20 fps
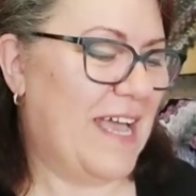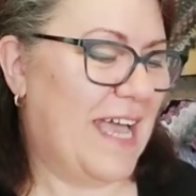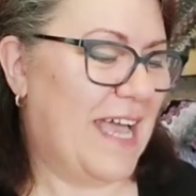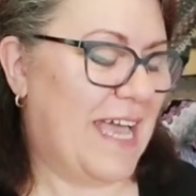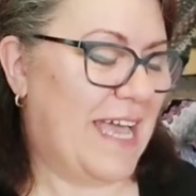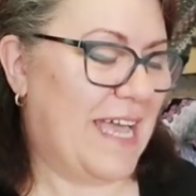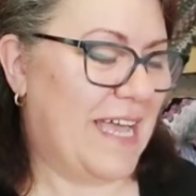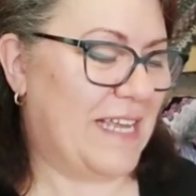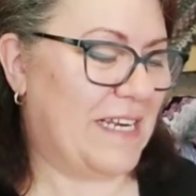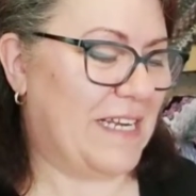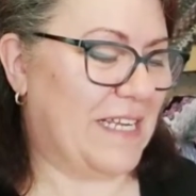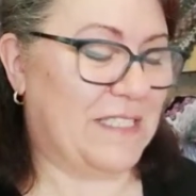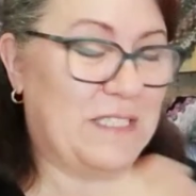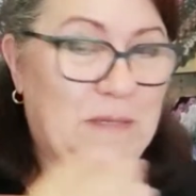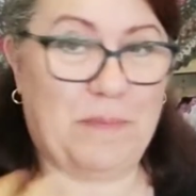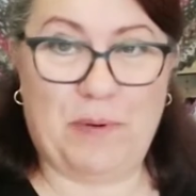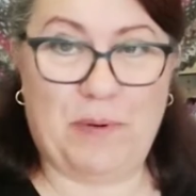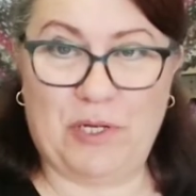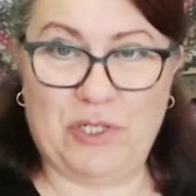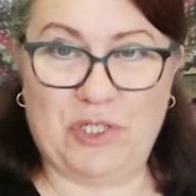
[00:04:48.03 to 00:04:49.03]
And it's
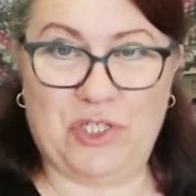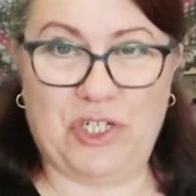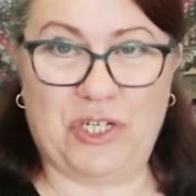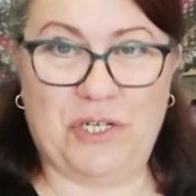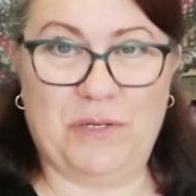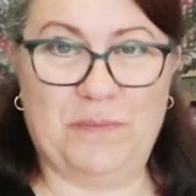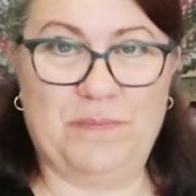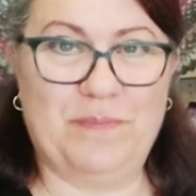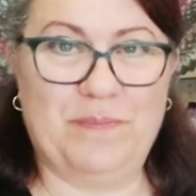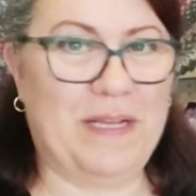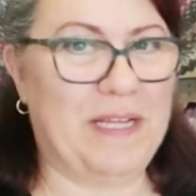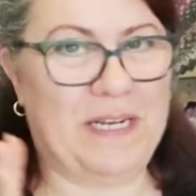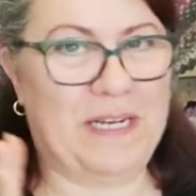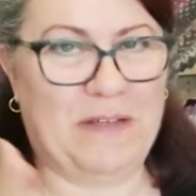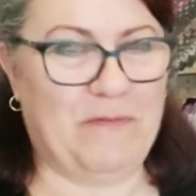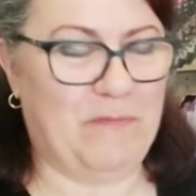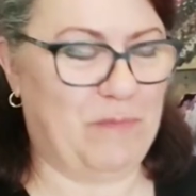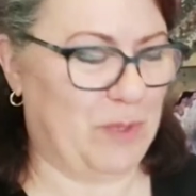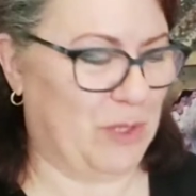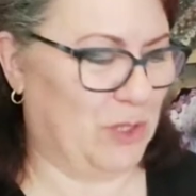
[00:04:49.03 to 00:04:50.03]
a poncho. I
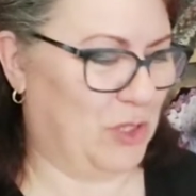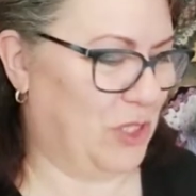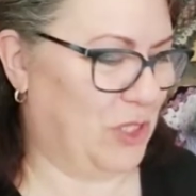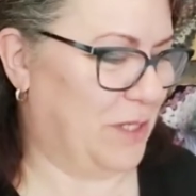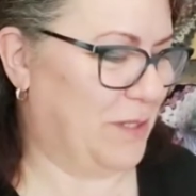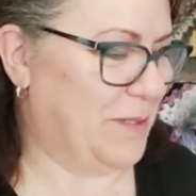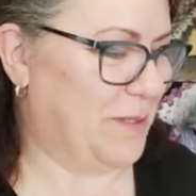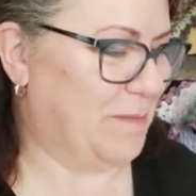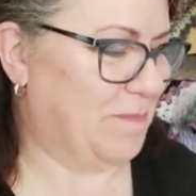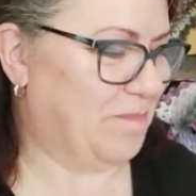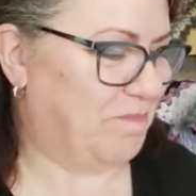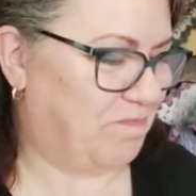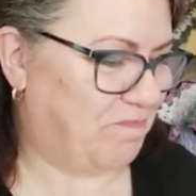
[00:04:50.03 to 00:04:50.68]
love ponchos.